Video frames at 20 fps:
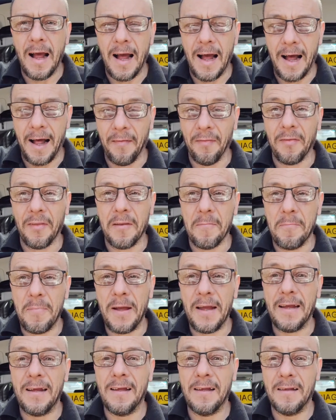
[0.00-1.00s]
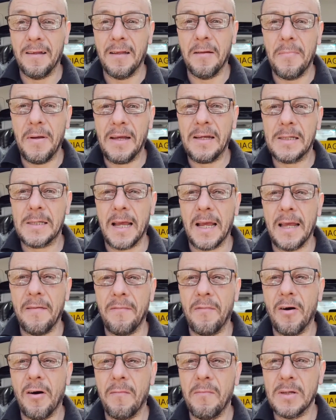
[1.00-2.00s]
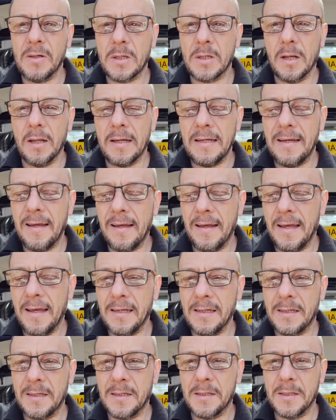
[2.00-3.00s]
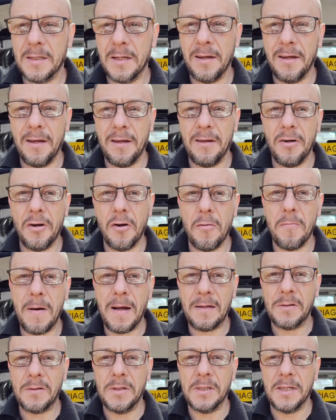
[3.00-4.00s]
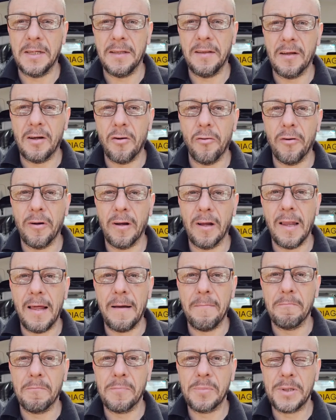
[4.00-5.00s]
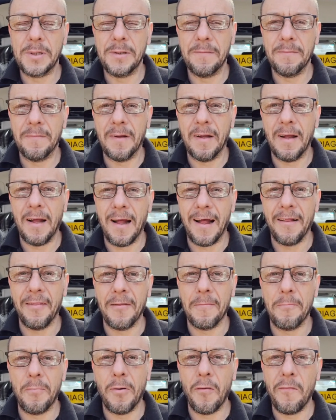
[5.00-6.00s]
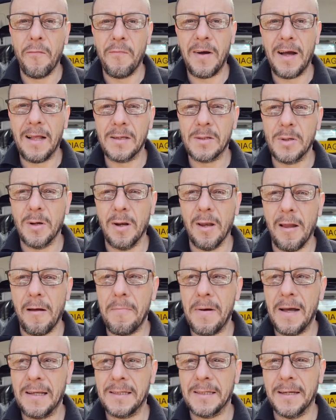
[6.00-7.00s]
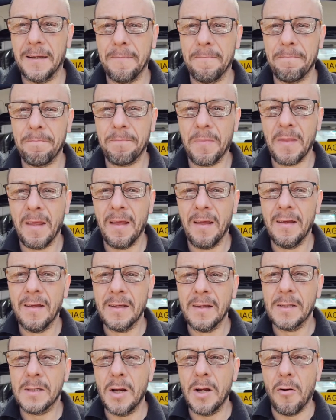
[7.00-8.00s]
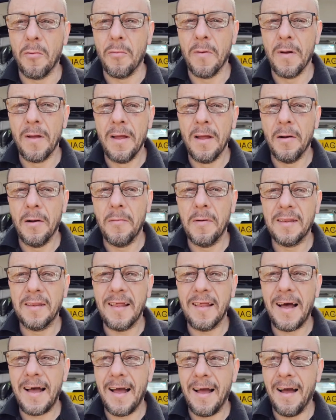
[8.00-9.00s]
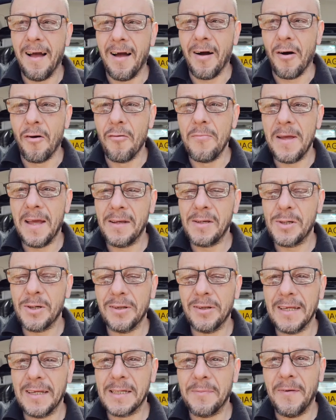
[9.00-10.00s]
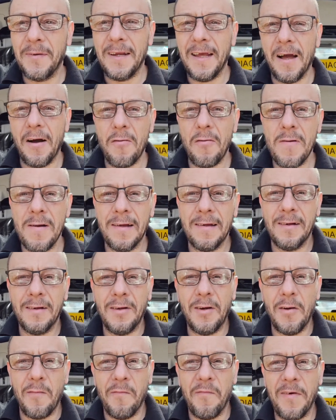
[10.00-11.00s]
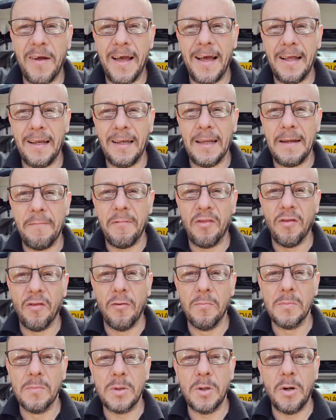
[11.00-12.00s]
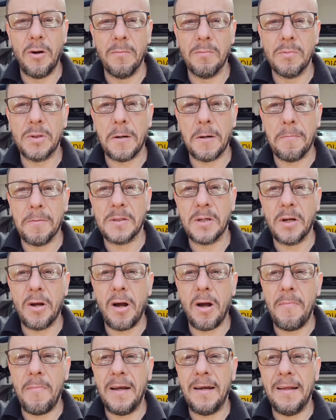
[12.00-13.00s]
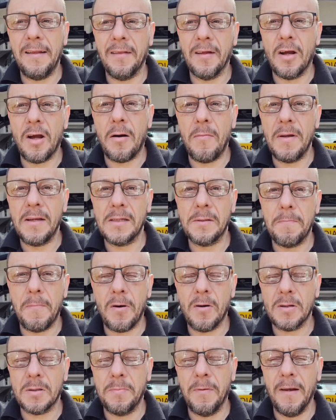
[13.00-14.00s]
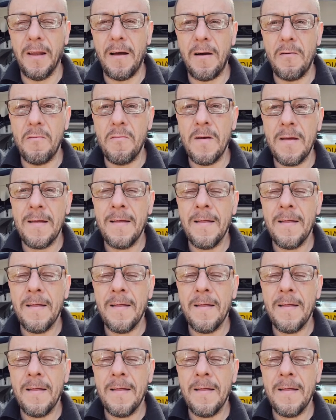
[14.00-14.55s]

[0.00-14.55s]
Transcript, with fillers: and the big the big saver obviously is uh, no batteries in the current clamps and the profiles are a lot better so with that i hope you enjoyed this video don't forget leave a thumbs up drop us a comment in the comments box below